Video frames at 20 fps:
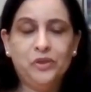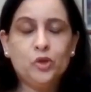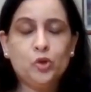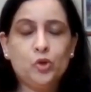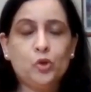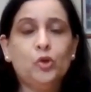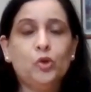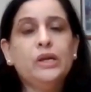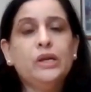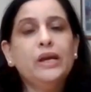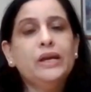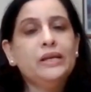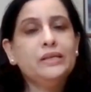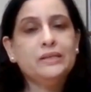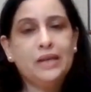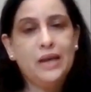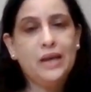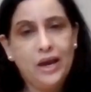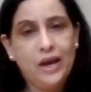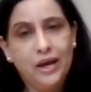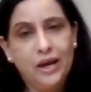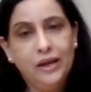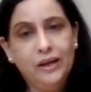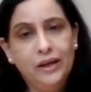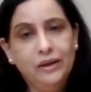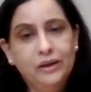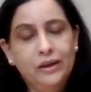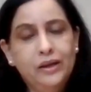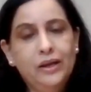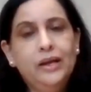Stunde is
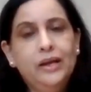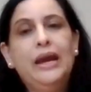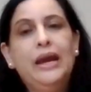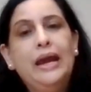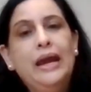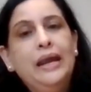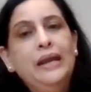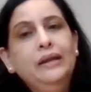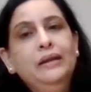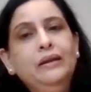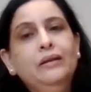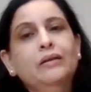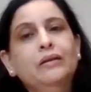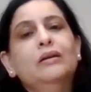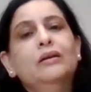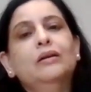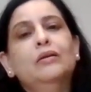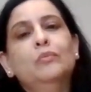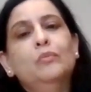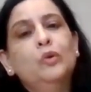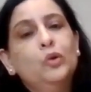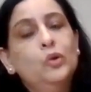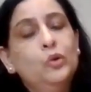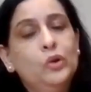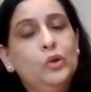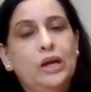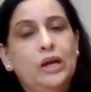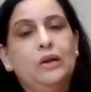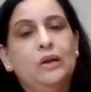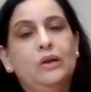hour and
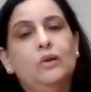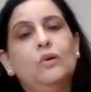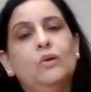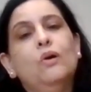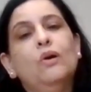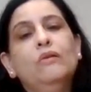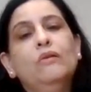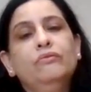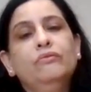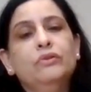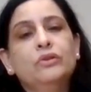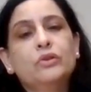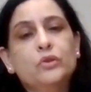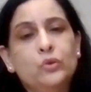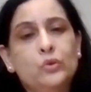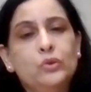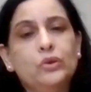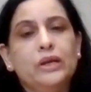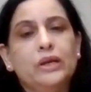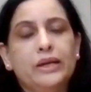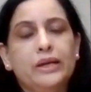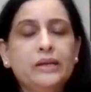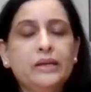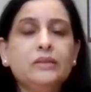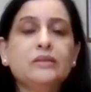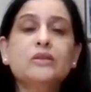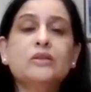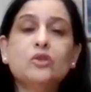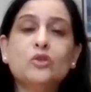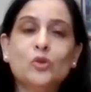plural of Stunde
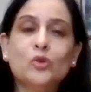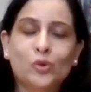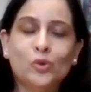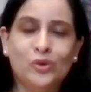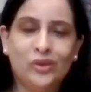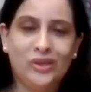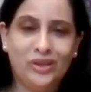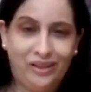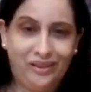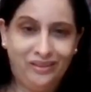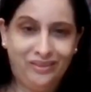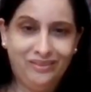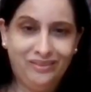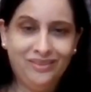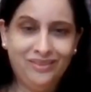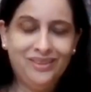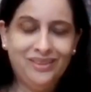is Stunden.